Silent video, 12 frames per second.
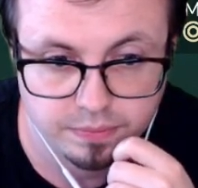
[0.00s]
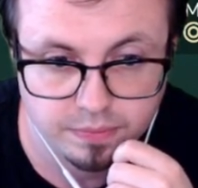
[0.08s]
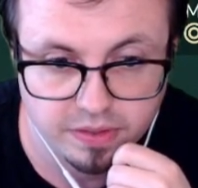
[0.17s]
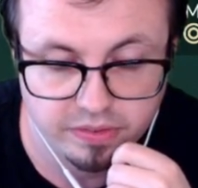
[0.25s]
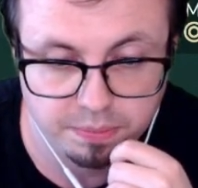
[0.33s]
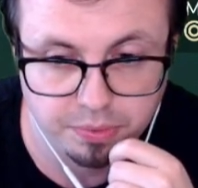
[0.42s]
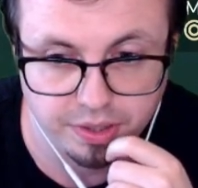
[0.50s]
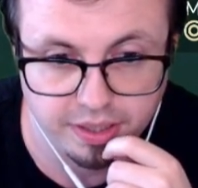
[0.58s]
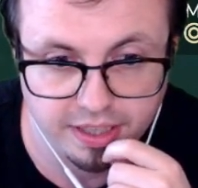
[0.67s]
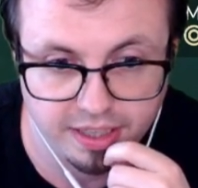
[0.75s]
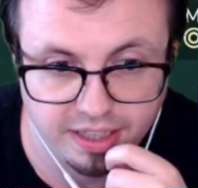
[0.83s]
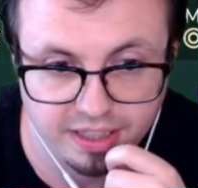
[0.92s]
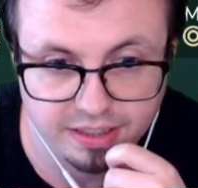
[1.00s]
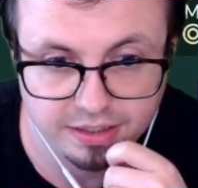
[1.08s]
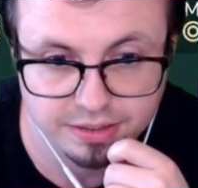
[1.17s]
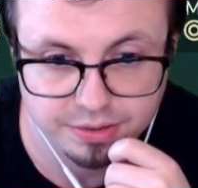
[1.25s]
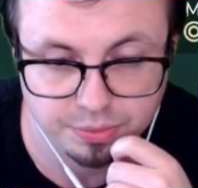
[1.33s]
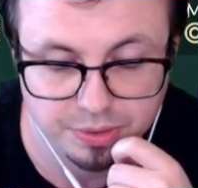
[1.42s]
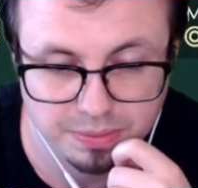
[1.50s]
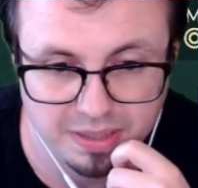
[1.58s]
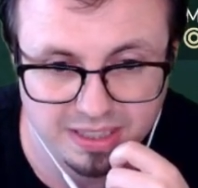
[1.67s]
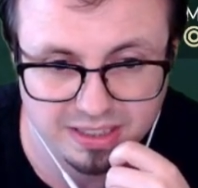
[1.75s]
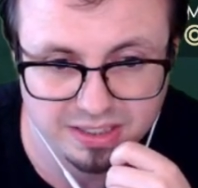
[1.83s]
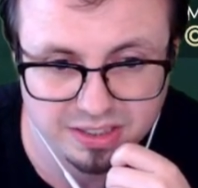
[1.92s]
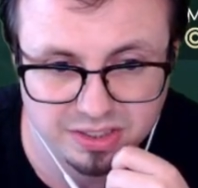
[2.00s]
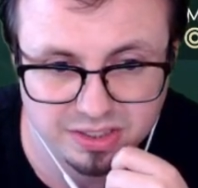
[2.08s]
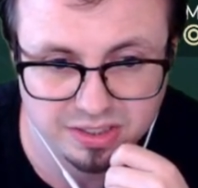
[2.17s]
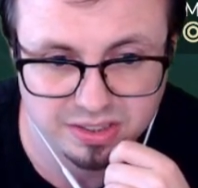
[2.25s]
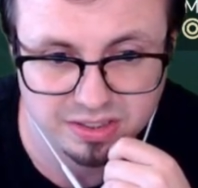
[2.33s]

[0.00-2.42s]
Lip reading: If you put it here, it's Windmakers.